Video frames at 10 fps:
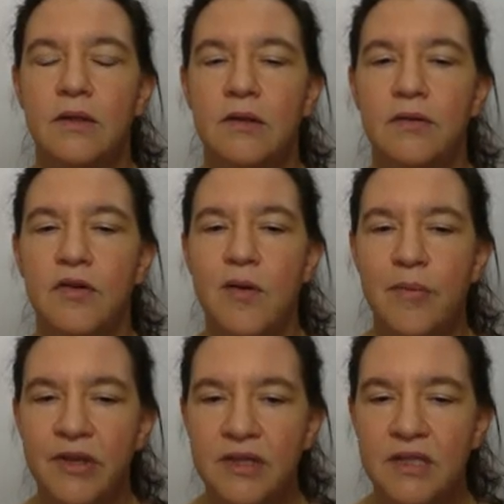
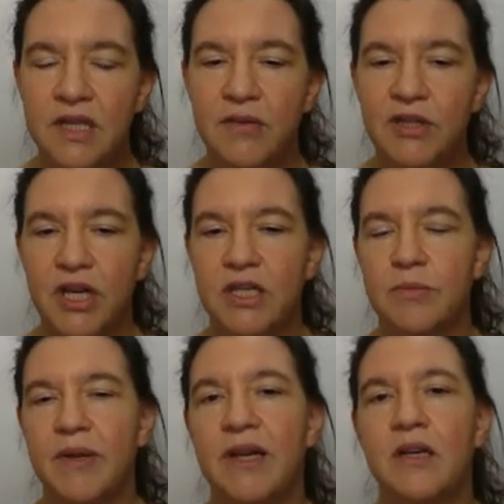Remember this thing which I
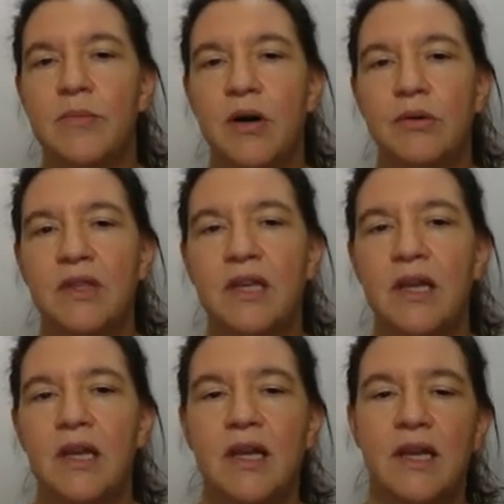explained about
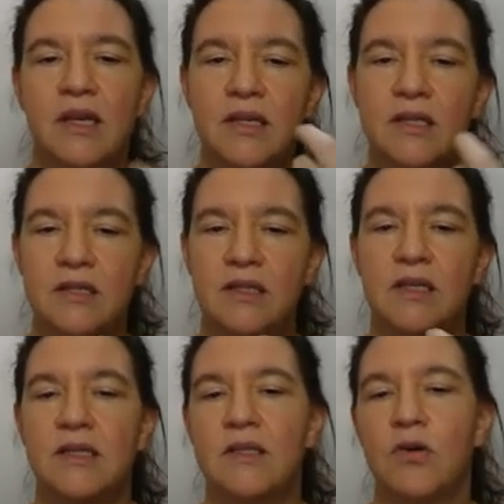the
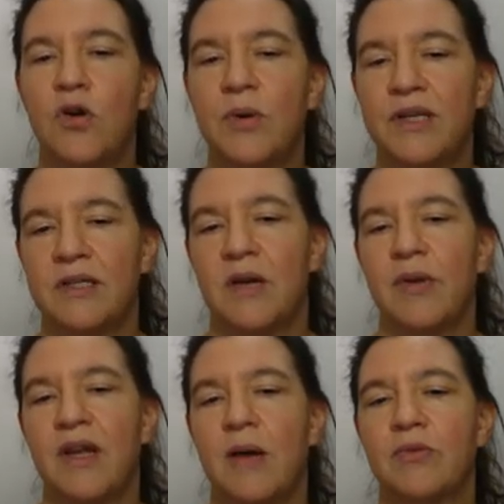indices always
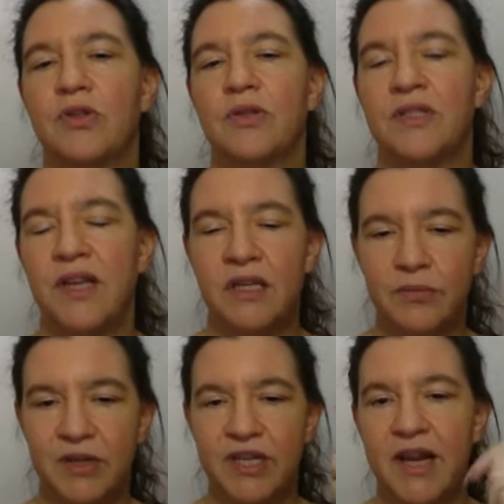summing up to 6
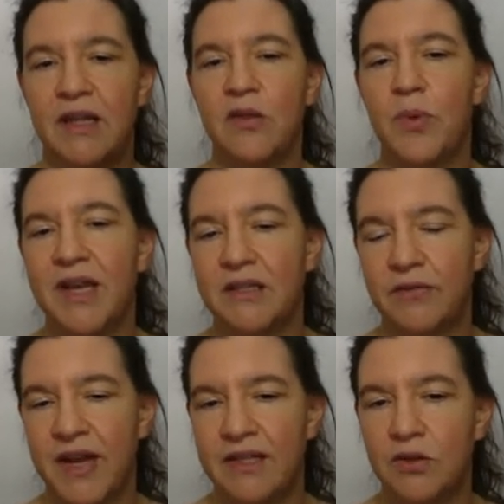when taking the weights of
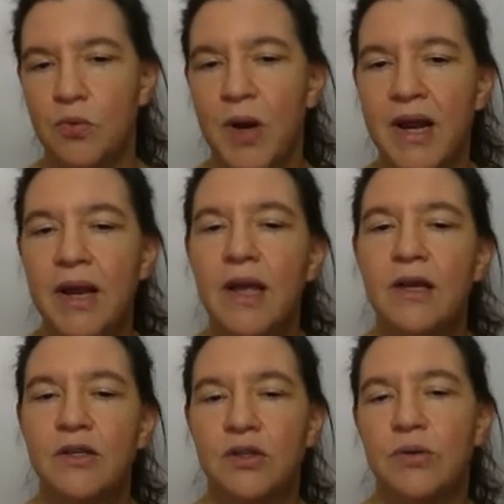x and y.
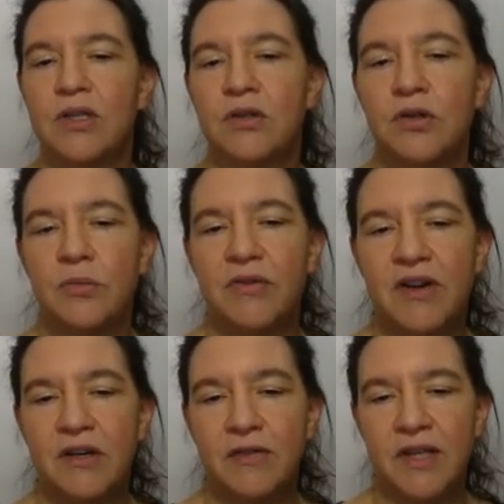So the term in
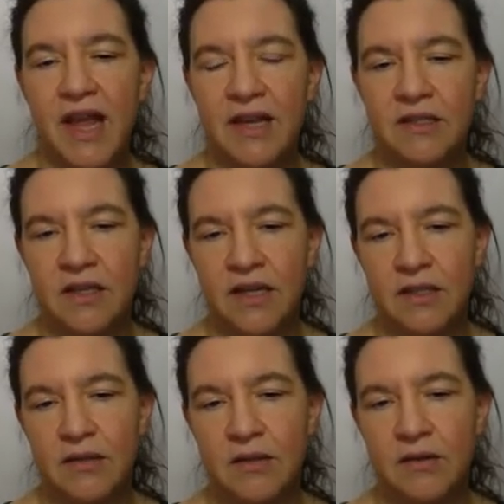front of the x
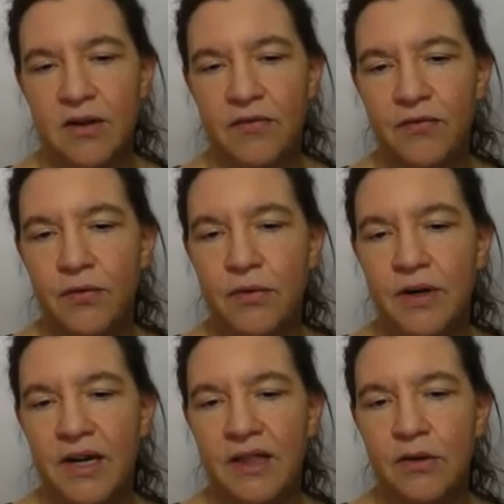has a 4
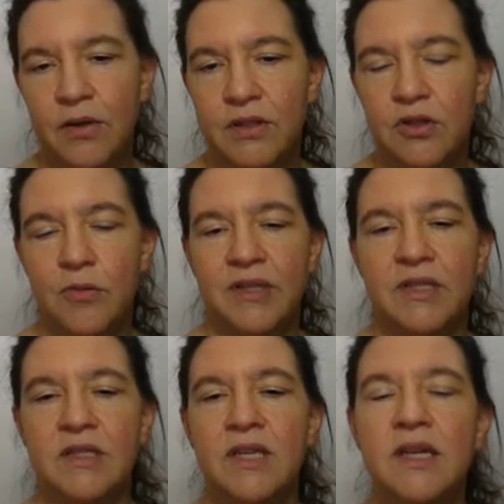and the constant term has a
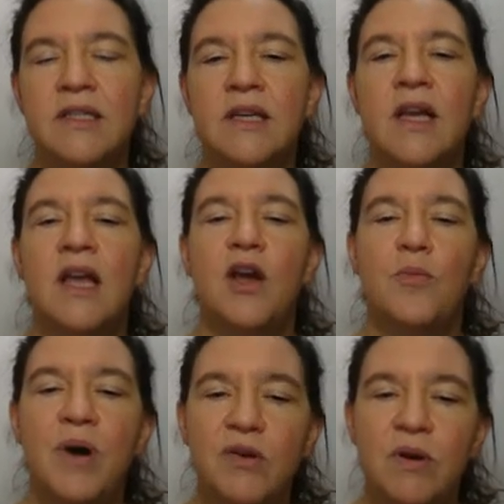6.
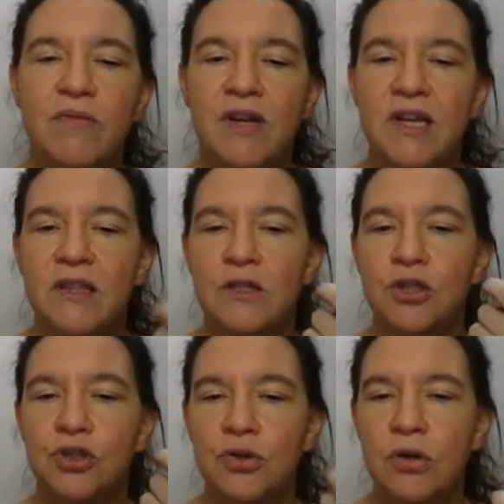But when we're in the
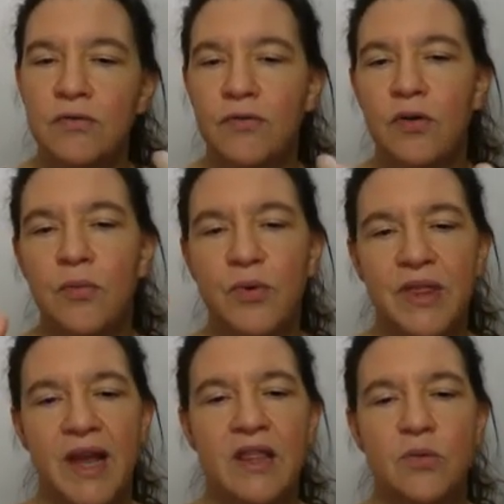short form where
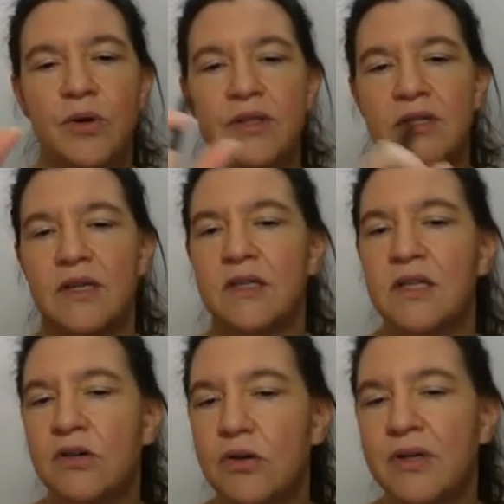the other ones are
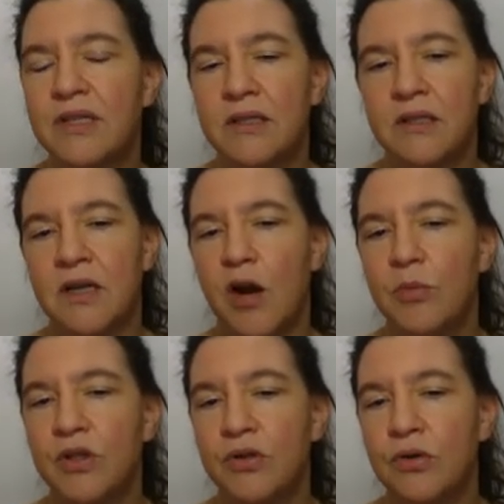0, it's
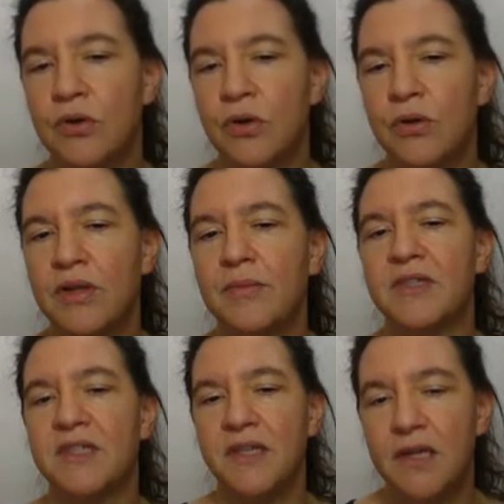common to call them
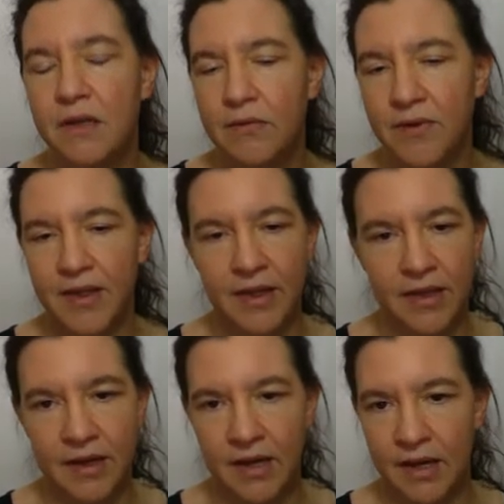c rather
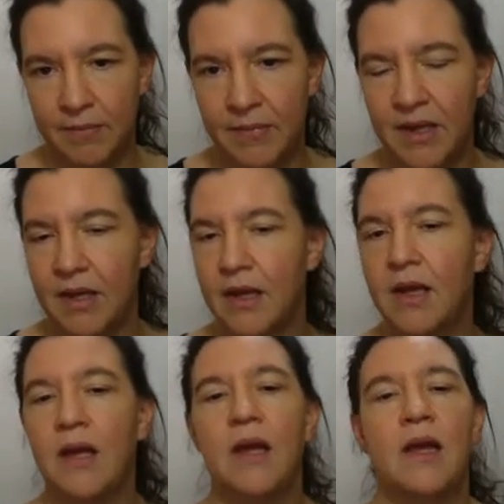than a.
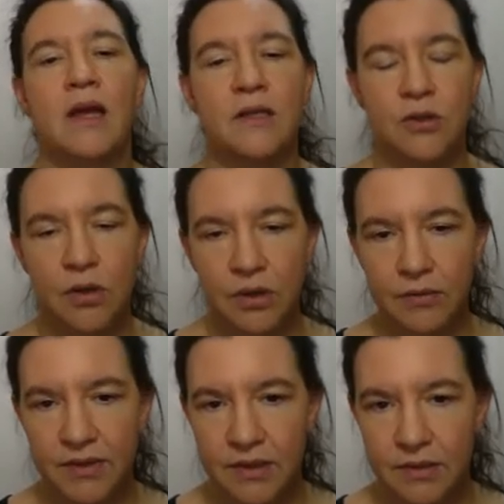Historical
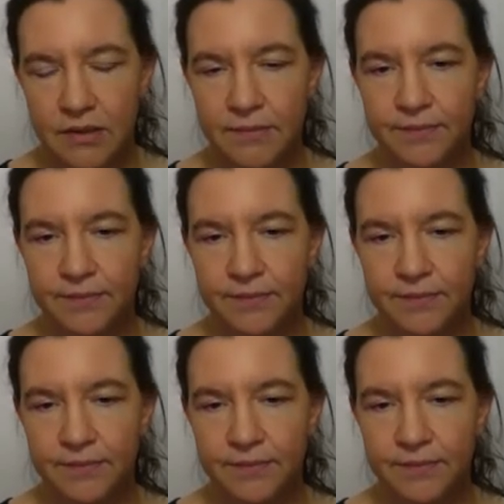reasons.